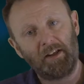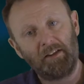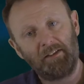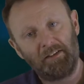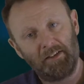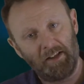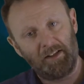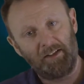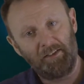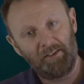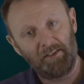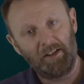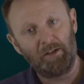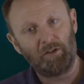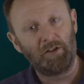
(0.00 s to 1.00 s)
exist
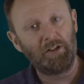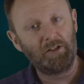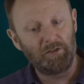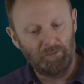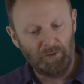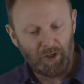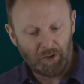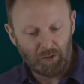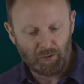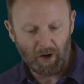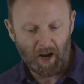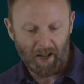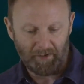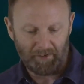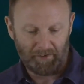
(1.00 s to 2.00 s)
in order to
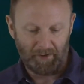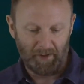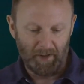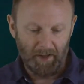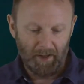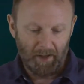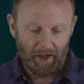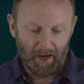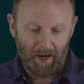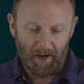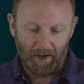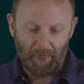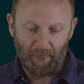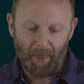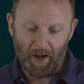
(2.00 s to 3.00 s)
redress
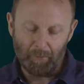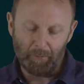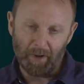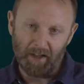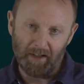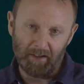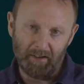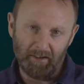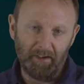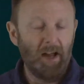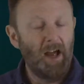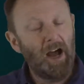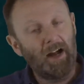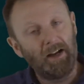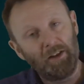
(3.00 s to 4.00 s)
that balance.
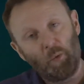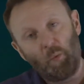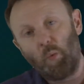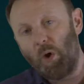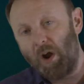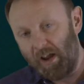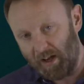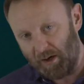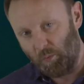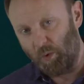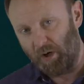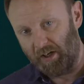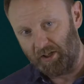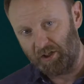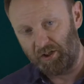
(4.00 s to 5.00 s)
And the way in
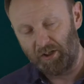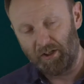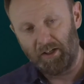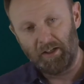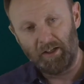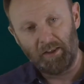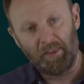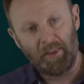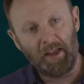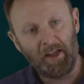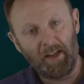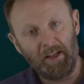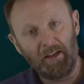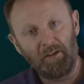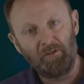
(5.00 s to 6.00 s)
which
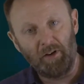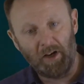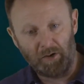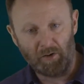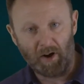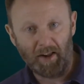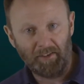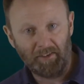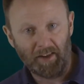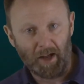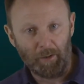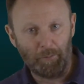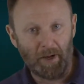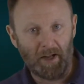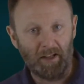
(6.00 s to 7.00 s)
they redress
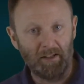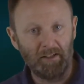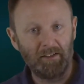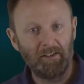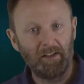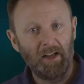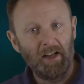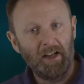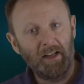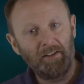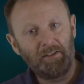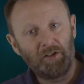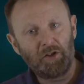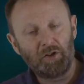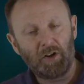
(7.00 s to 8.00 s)
that balance is
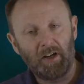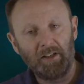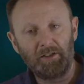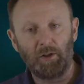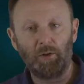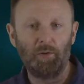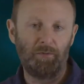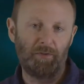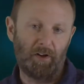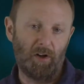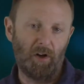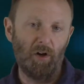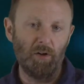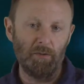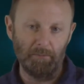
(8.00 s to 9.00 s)
to try to
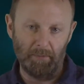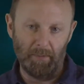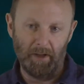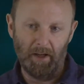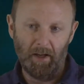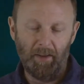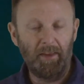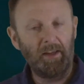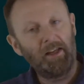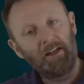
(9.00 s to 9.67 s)
overcome the